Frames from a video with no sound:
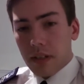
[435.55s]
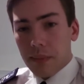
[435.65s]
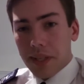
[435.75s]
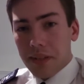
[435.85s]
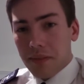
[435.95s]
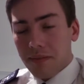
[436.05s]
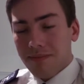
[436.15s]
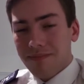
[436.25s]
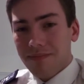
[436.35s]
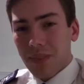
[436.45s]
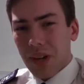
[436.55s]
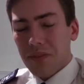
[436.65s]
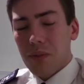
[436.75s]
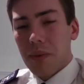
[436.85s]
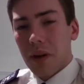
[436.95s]
I mean, I
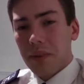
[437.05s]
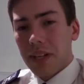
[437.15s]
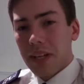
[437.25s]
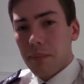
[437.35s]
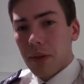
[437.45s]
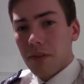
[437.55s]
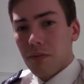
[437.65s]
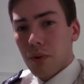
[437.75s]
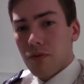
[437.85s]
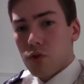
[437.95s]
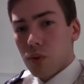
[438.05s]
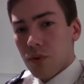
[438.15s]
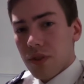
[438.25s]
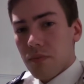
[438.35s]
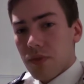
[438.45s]
have to admit, I'm getting a bit of
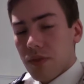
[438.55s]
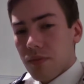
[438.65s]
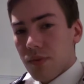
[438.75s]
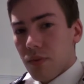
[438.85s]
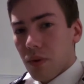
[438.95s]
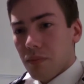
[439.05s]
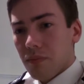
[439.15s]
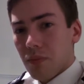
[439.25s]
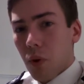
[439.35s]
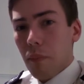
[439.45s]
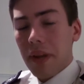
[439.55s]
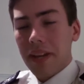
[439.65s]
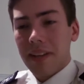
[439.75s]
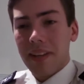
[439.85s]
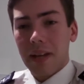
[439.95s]
withdrawal symptoms from not
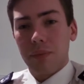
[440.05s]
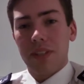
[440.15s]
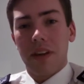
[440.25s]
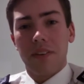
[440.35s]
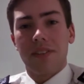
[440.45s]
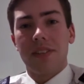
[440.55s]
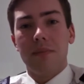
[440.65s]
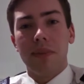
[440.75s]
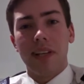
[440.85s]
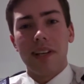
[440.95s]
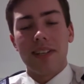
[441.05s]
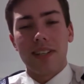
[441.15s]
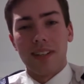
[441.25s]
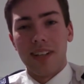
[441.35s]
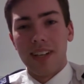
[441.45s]
being able to get on a
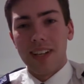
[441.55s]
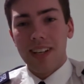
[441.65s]
simulator.